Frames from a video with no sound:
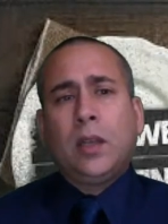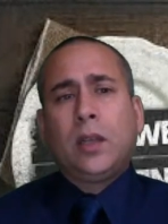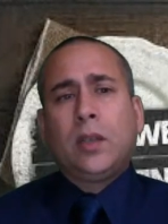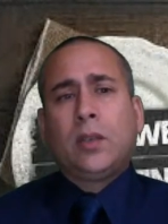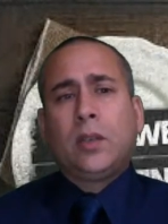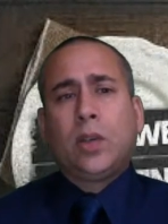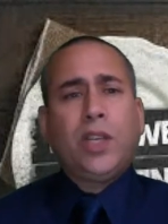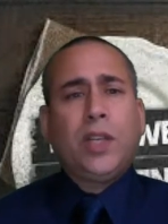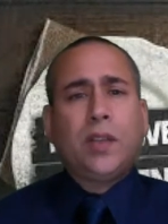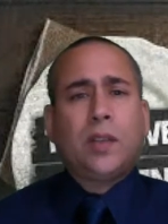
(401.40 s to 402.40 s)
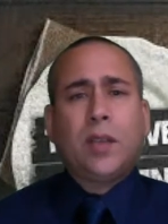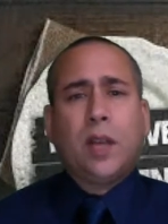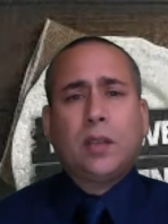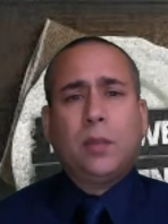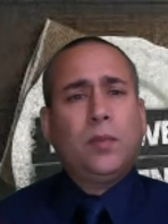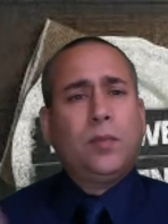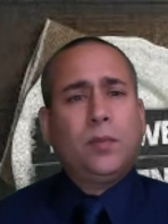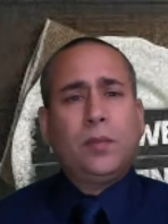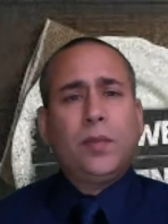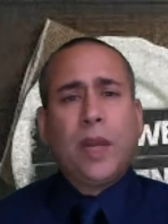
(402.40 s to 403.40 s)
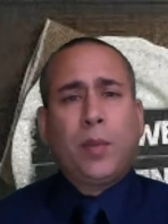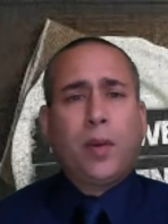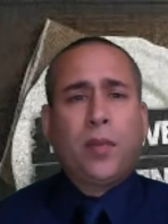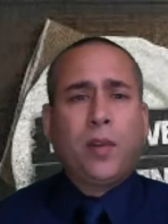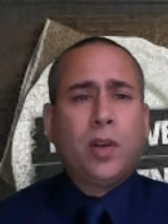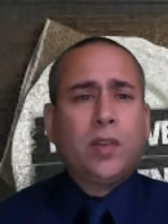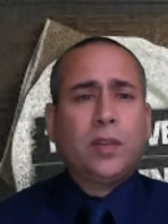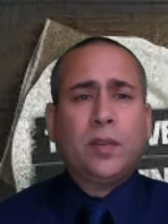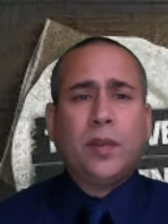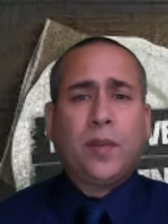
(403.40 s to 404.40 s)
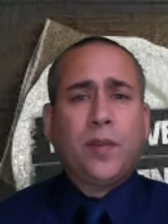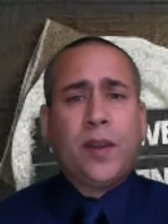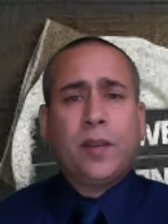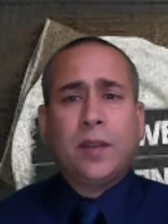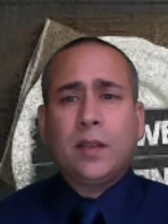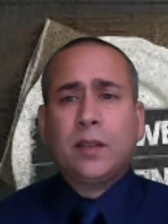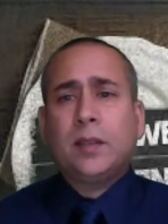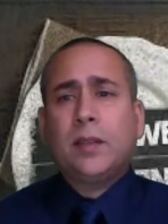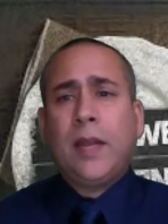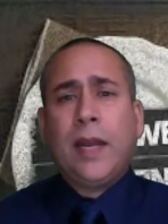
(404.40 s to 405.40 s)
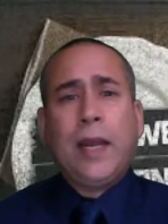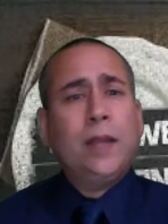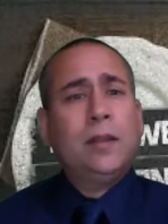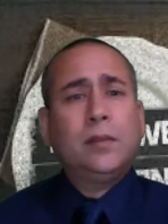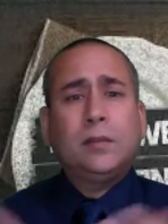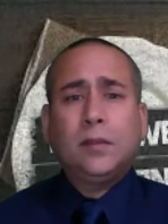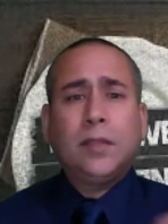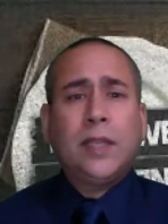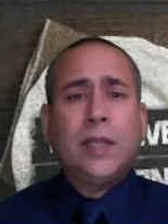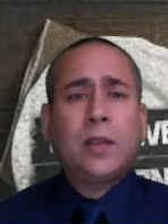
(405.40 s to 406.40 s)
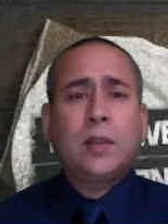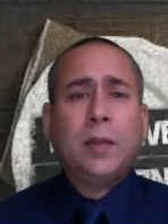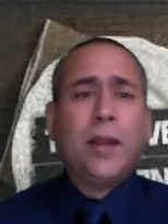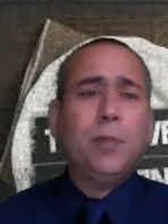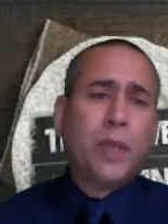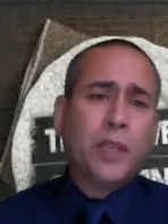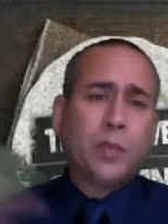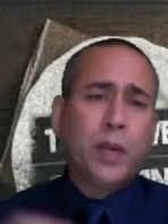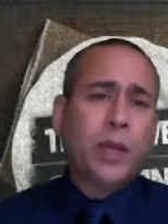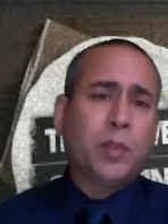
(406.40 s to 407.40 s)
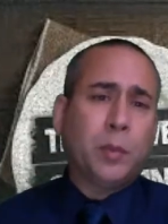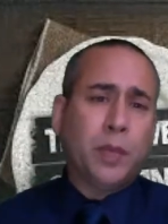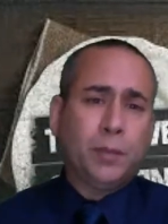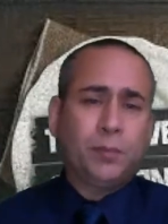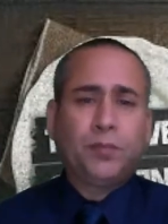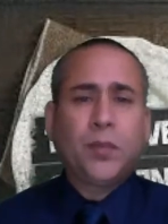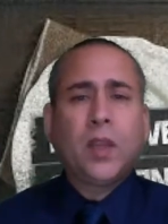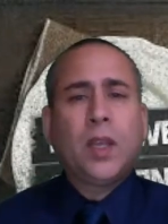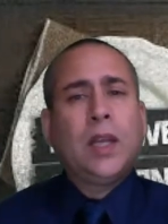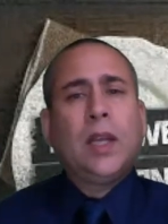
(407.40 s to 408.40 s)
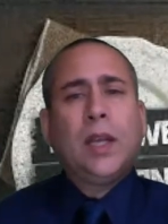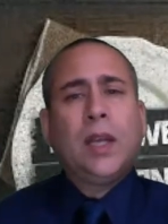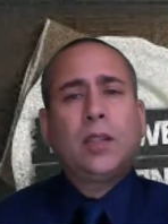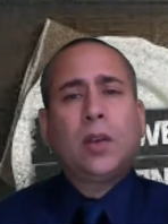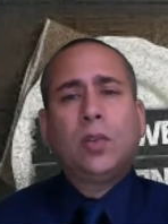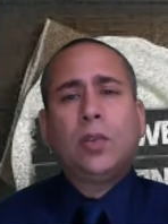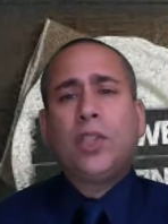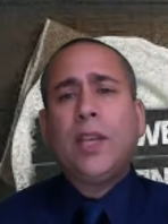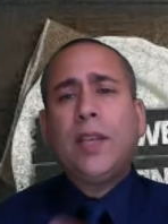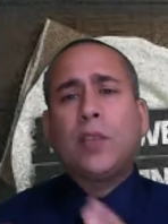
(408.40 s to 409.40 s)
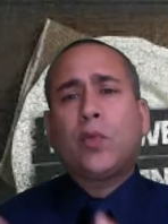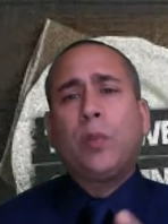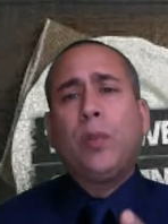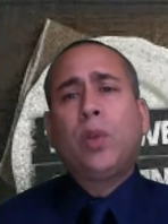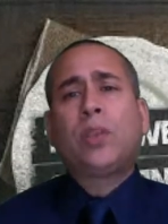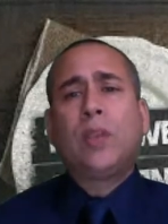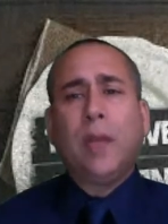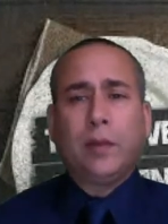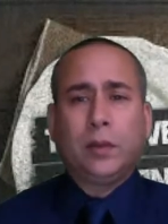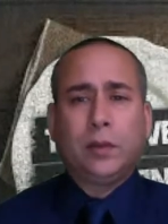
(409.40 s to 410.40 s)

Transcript: So Jesus tells them they are perverse, they're faithless, and he tells the man, Please bring him to me. So Jesus rebukes the devil.